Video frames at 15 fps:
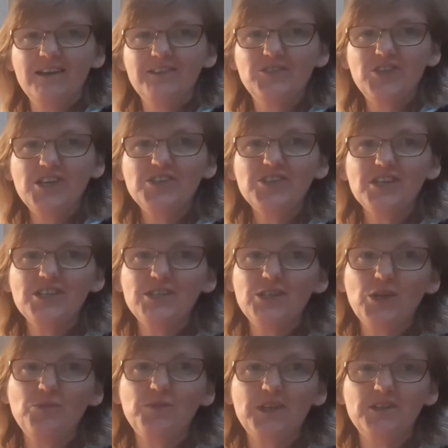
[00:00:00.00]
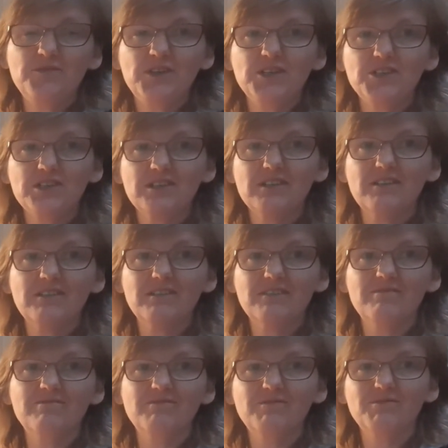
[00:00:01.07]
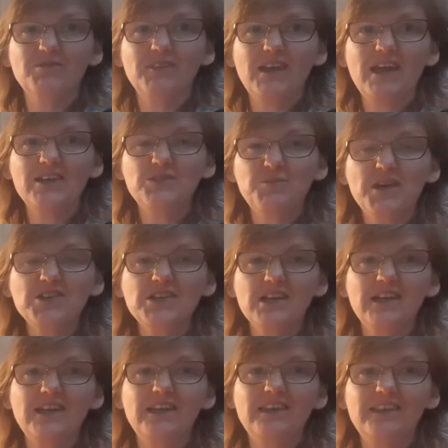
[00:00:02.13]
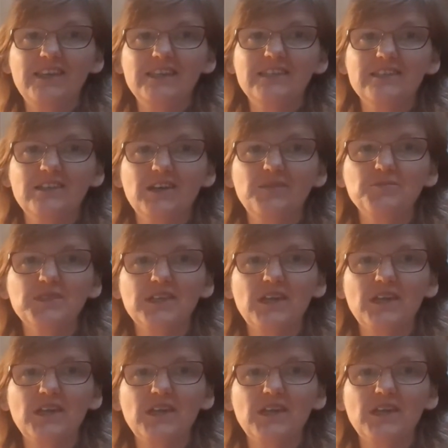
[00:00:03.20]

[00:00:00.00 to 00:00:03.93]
Ginger is so beneficial, especially in these times